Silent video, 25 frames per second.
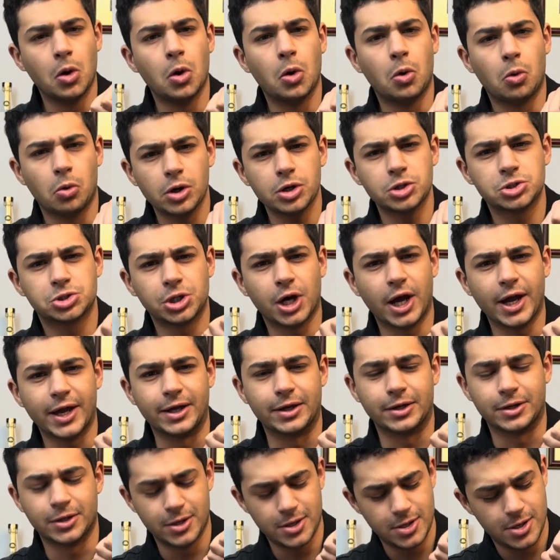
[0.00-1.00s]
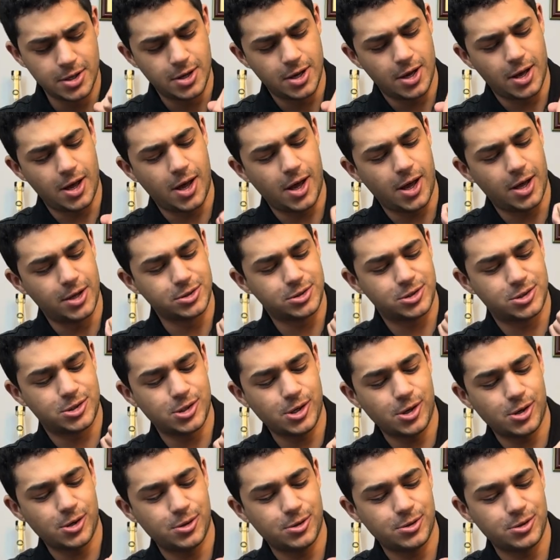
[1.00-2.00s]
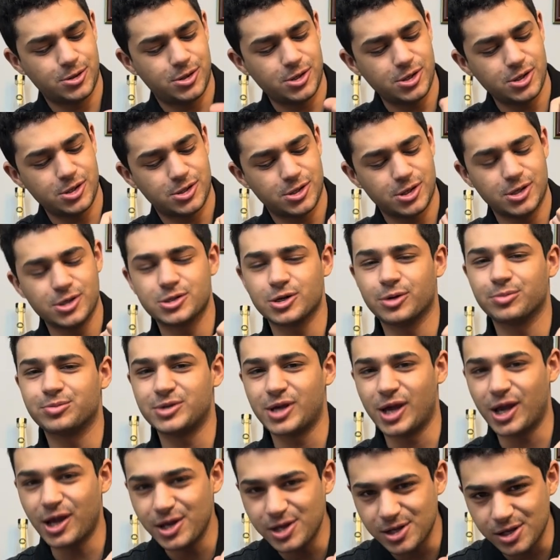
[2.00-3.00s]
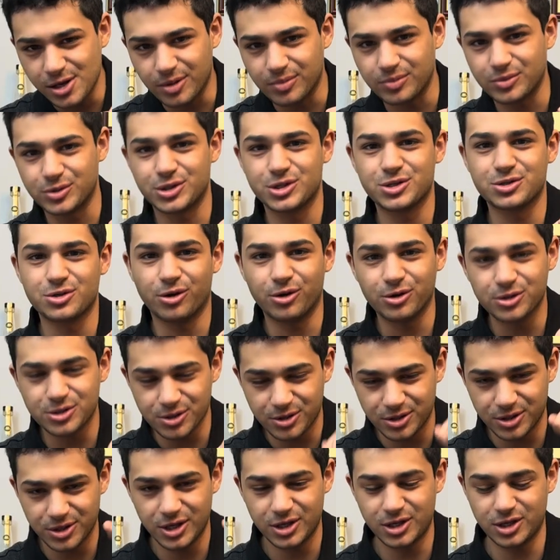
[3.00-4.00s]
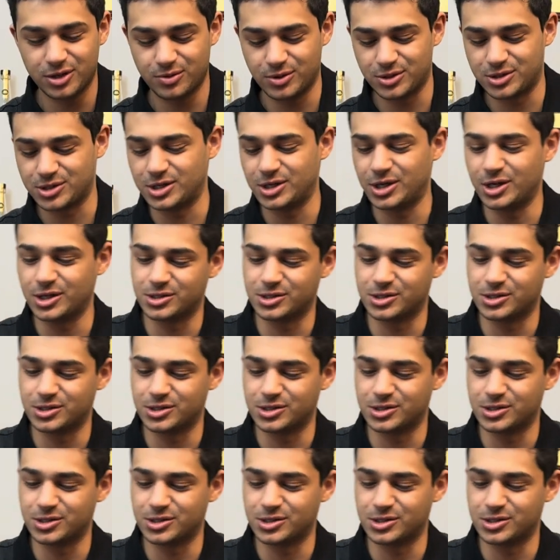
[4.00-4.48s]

We're going to try it. So this is Obtainium, which is also Canadian whiskey.